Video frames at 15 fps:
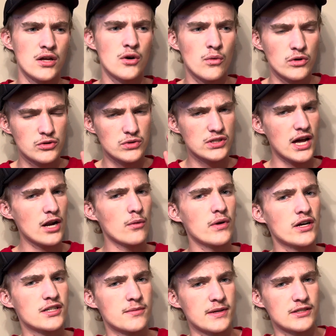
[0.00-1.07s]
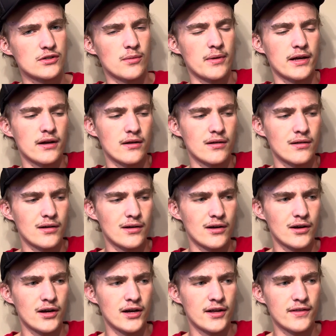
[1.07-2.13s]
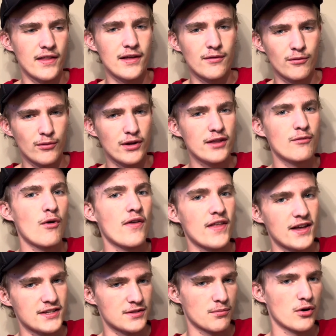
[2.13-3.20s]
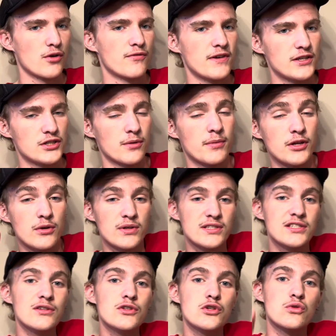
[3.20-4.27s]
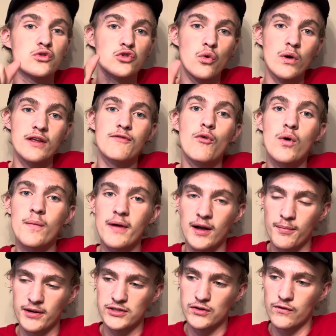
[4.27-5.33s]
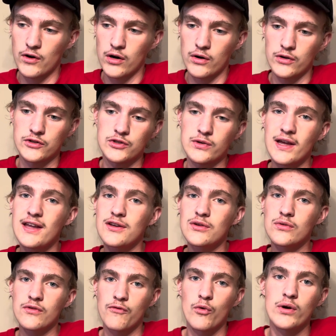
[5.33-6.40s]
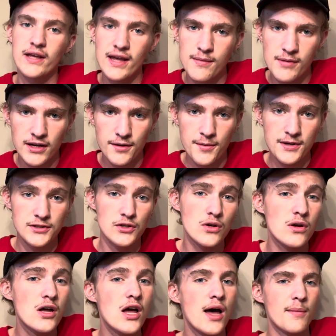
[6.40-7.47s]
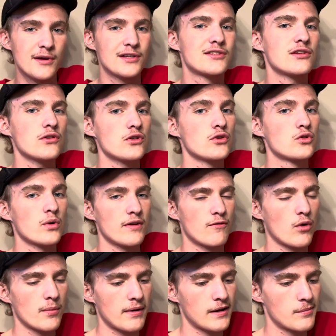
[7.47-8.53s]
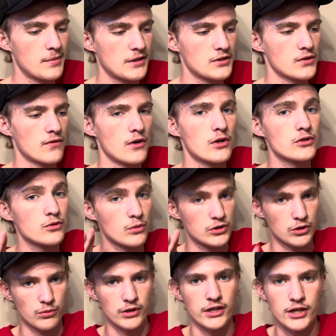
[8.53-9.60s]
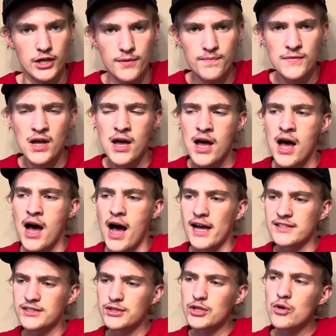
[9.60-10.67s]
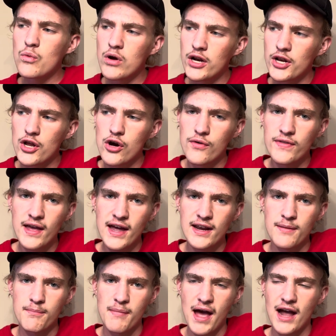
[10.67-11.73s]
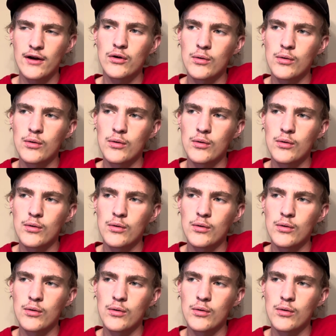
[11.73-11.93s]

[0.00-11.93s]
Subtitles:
which was kind of weird to me. So I'm like, they really want that as a pro feature, but you can still do 24 megapixel photos. You can't do the 48 megapixel. You can still do 24 megapixel photos, which are really good. I still want to know if they added macro